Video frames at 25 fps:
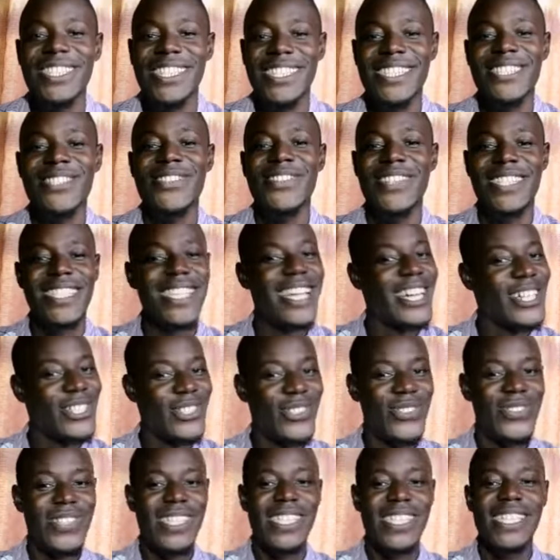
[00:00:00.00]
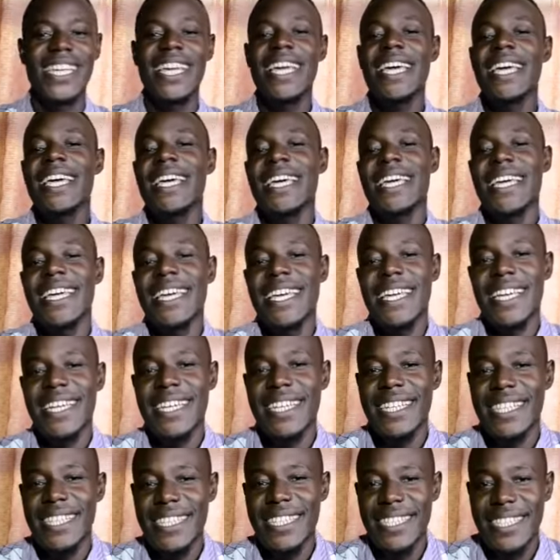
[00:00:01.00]
He's great, actually.
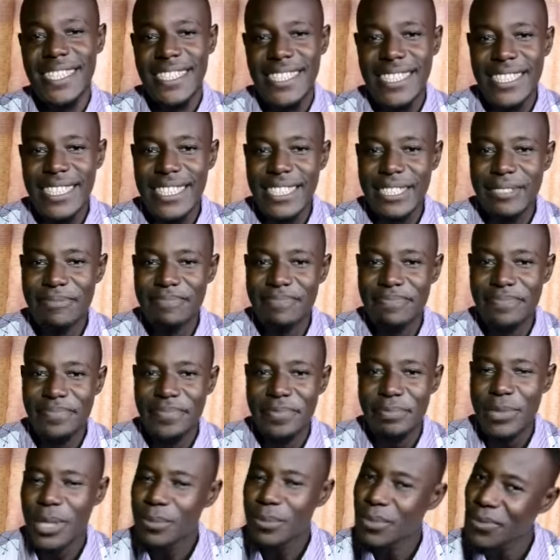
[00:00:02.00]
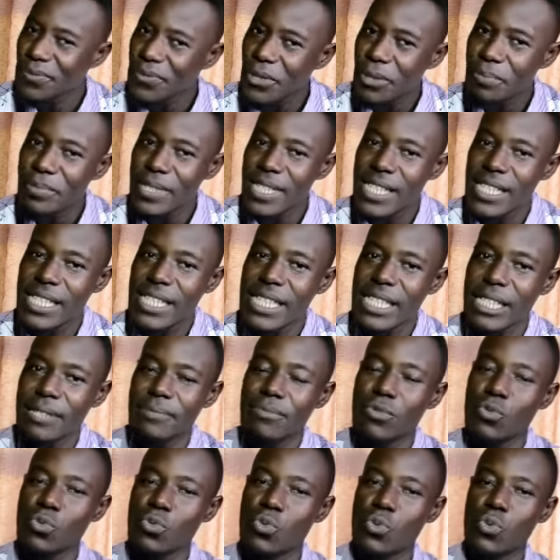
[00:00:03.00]
And then but before meeting
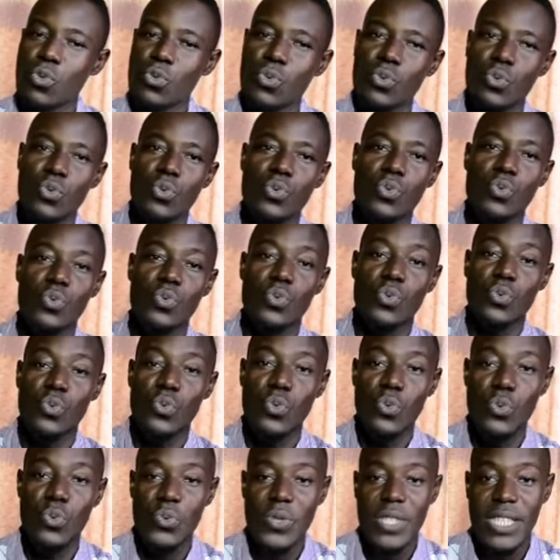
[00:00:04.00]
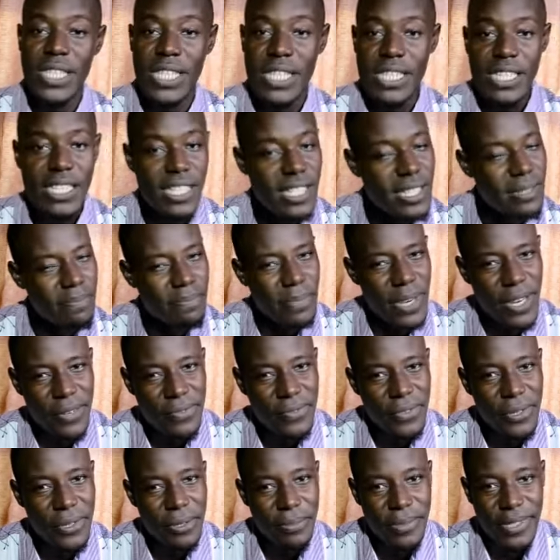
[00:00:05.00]
him, we'll see his
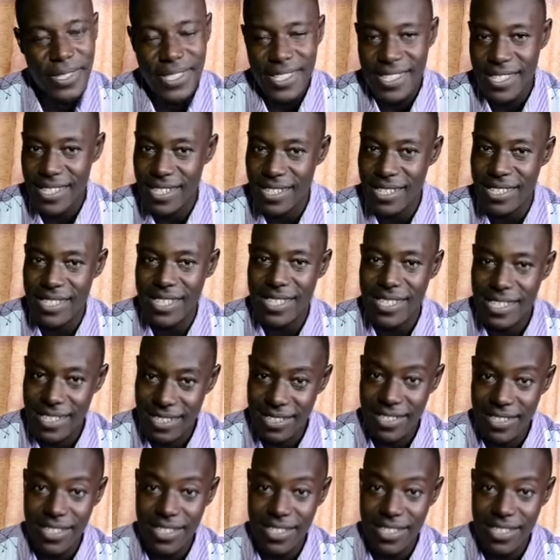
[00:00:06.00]
performances.